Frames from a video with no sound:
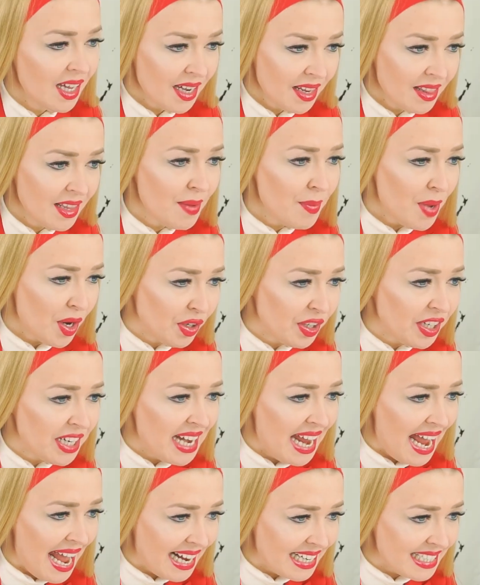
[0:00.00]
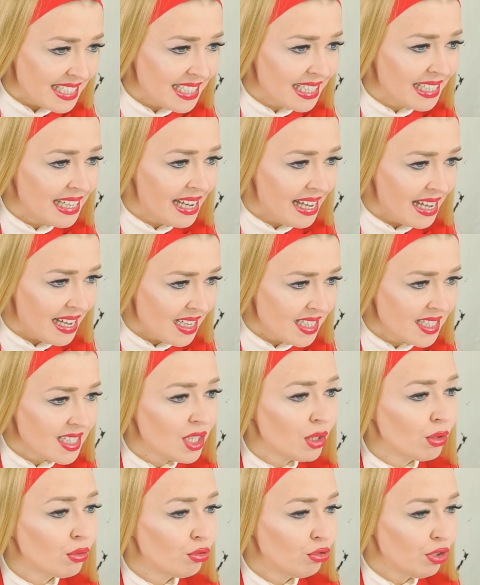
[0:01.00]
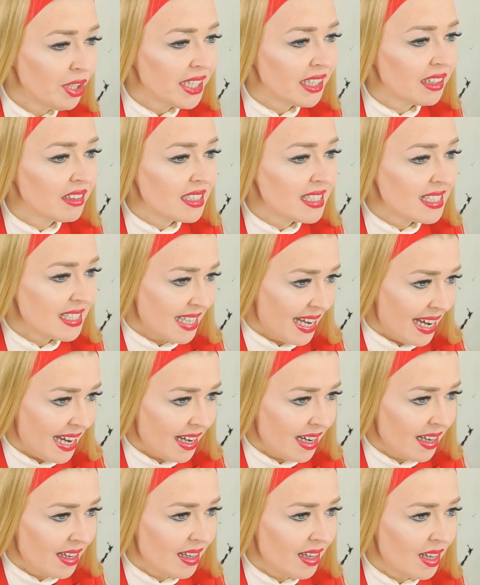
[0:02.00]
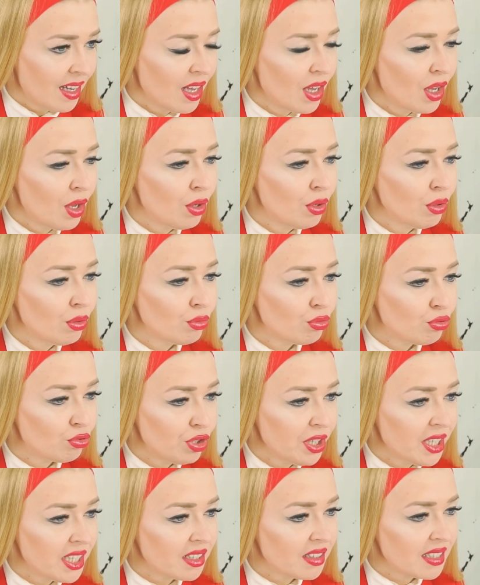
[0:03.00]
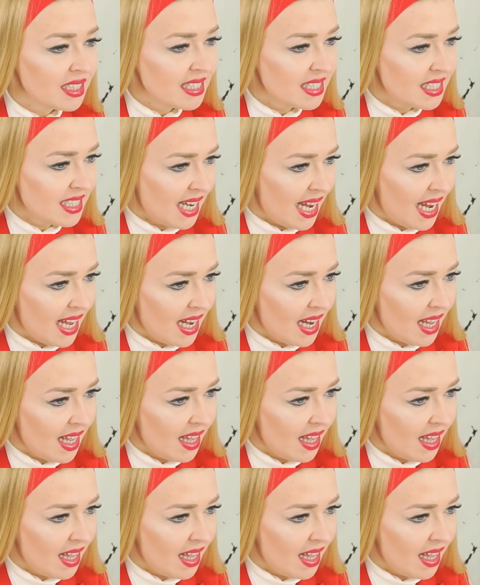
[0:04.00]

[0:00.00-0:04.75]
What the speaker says: And in the American accent, it's real estate. Real estate.